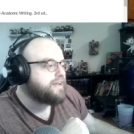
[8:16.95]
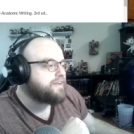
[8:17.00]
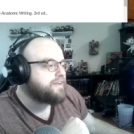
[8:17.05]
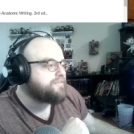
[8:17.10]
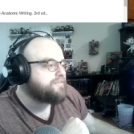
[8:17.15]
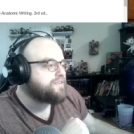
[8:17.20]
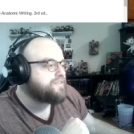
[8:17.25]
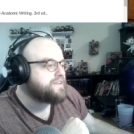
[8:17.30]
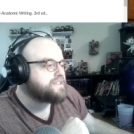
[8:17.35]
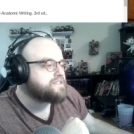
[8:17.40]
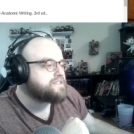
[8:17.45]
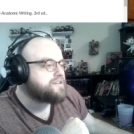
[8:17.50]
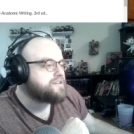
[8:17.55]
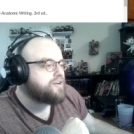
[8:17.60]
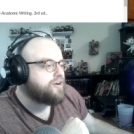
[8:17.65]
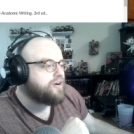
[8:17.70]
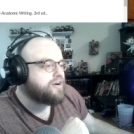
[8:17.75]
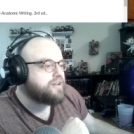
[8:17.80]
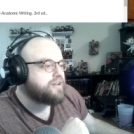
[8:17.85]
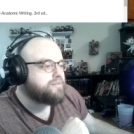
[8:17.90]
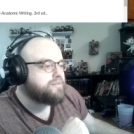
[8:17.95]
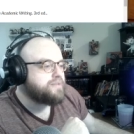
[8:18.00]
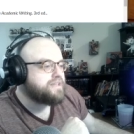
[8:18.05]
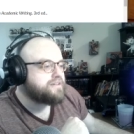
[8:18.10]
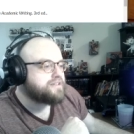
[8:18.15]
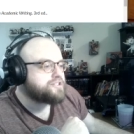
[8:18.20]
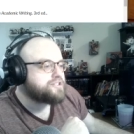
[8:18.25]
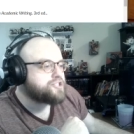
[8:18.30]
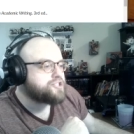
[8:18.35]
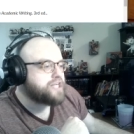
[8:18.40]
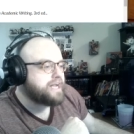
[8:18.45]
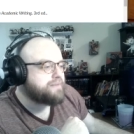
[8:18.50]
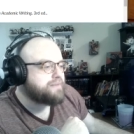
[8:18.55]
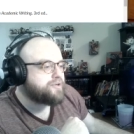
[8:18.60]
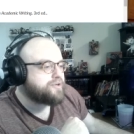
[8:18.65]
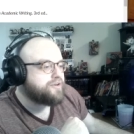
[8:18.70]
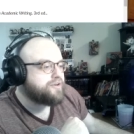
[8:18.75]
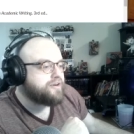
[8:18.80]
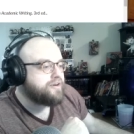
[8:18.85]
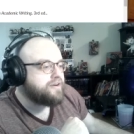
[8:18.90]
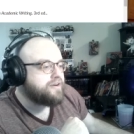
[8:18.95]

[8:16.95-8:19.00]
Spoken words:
Everything's an Argument, the chapter